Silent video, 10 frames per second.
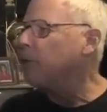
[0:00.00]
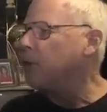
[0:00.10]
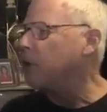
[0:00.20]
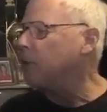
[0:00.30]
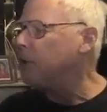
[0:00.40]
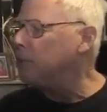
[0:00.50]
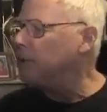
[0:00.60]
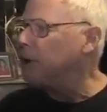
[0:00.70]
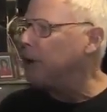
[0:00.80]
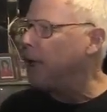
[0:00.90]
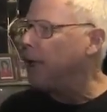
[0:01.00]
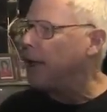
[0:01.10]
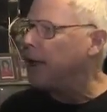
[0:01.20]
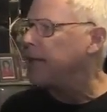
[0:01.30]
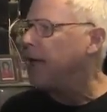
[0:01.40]
We agreed to meet at
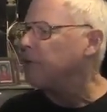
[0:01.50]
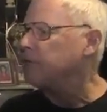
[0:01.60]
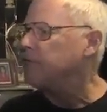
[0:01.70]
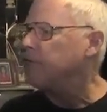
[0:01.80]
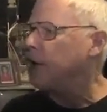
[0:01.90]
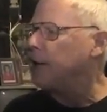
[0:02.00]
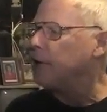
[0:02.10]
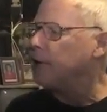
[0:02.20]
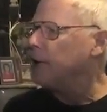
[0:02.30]
8,000 feet,